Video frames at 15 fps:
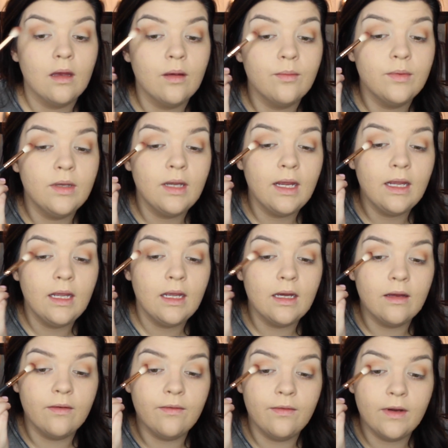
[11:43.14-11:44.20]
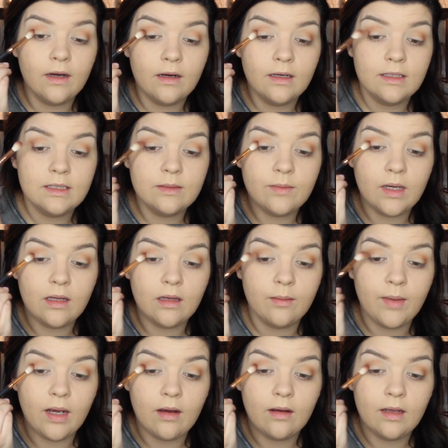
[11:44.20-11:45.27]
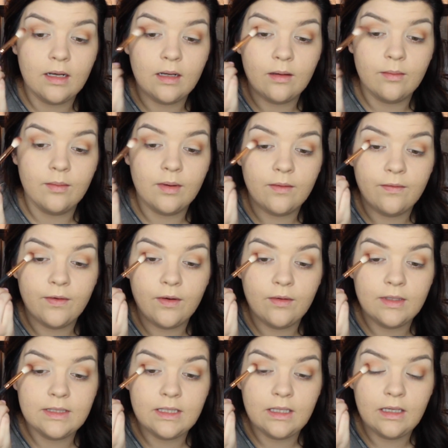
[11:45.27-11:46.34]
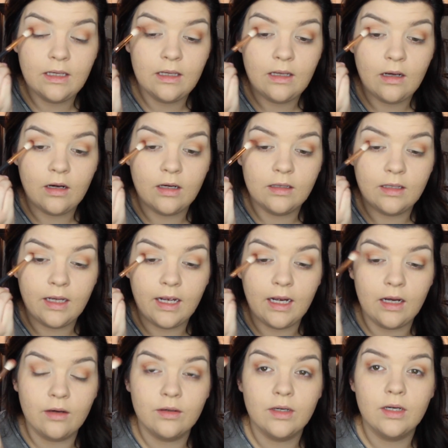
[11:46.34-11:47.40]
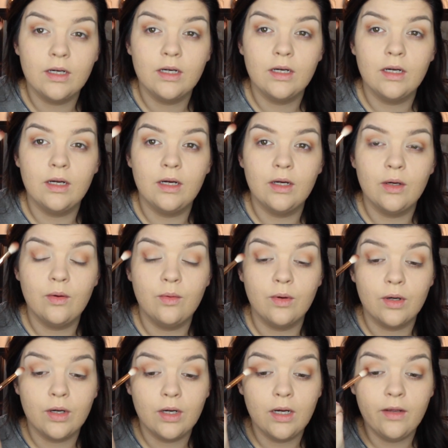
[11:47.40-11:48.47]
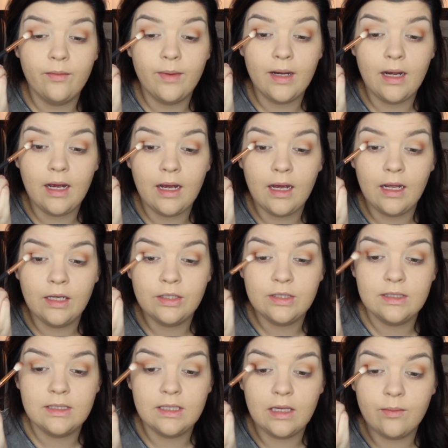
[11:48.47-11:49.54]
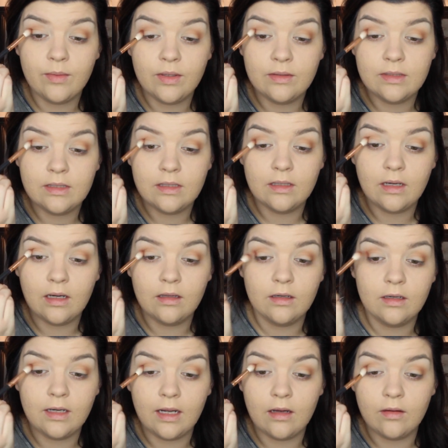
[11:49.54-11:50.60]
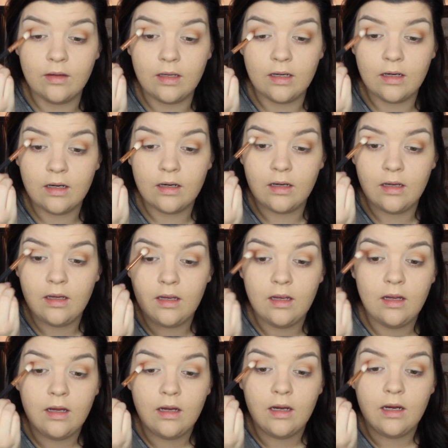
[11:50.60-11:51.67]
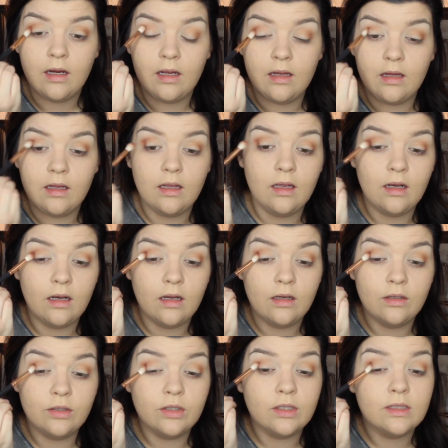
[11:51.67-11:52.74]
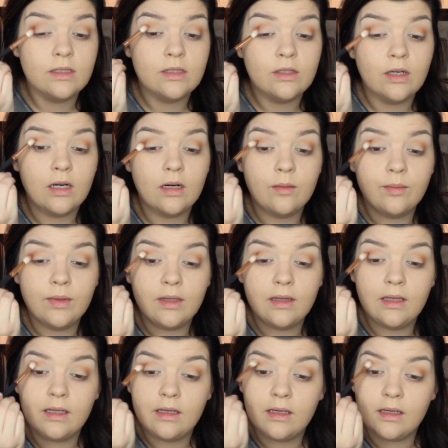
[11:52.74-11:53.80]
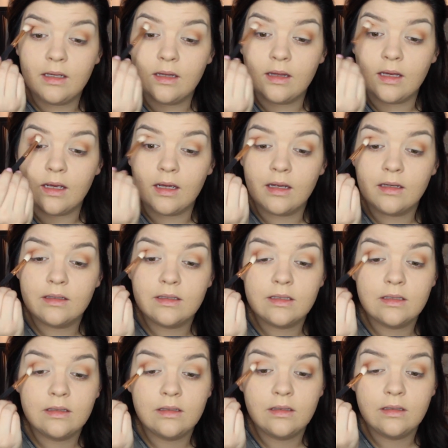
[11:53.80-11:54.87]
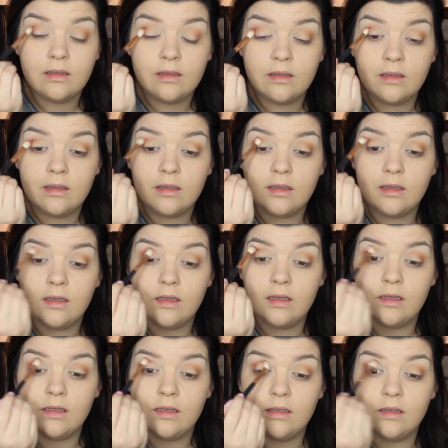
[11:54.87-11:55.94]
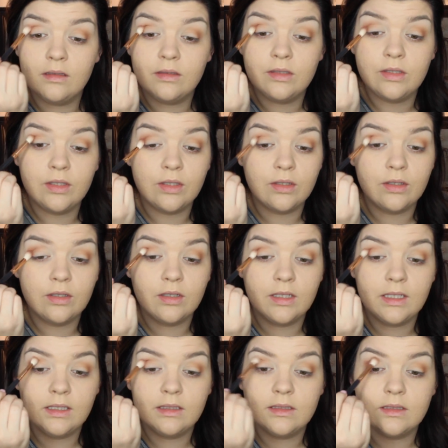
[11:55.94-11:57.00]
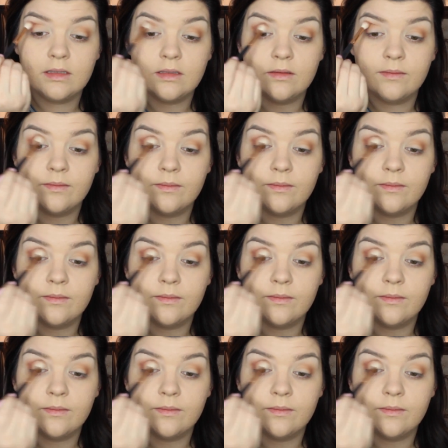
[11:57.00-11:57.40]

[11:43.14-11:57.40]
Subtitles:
I'm taking a very small amount, and I'm focusing it on the outer corner of my eye just to get most of the color down there, and then just start blending that into your crease